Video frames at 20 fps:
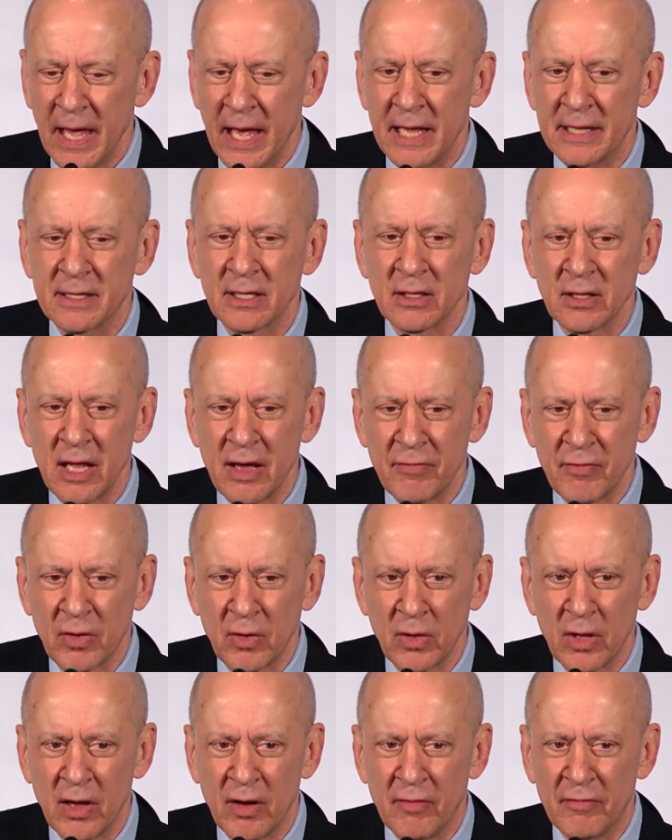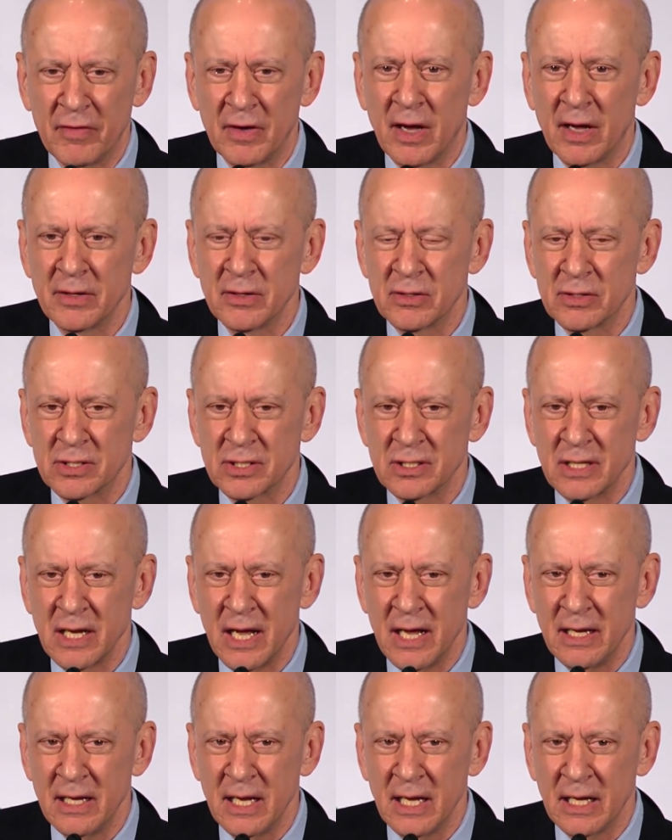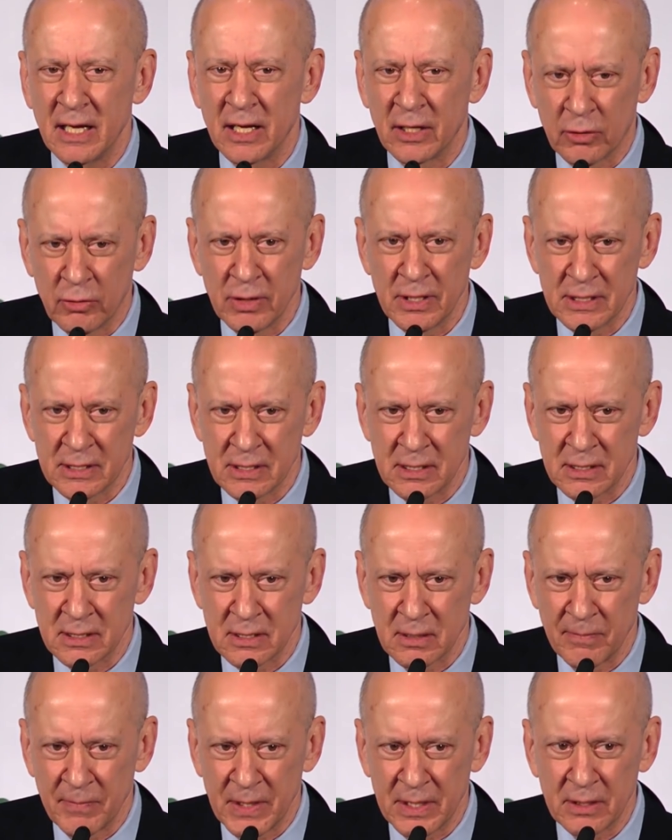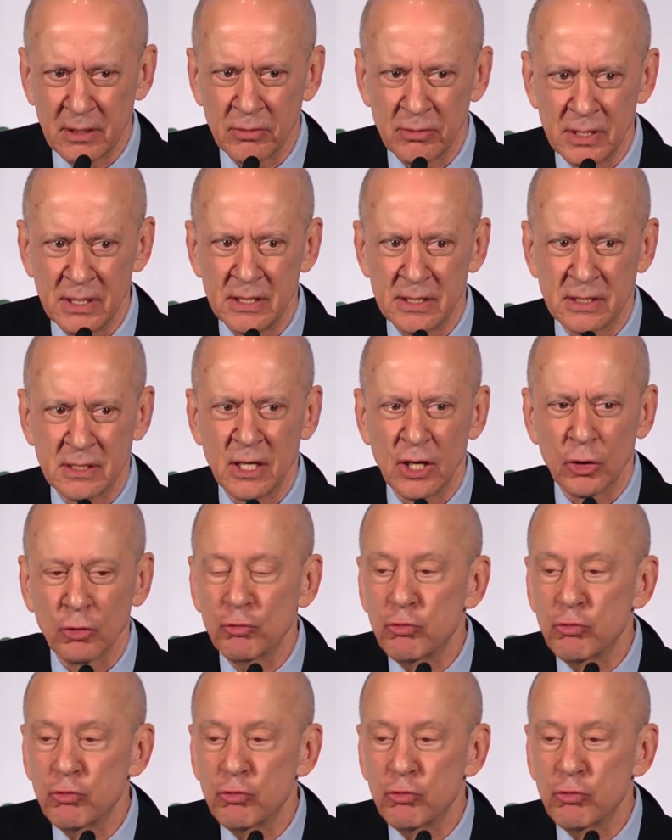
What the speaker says: at the level of understanding and criticism that there is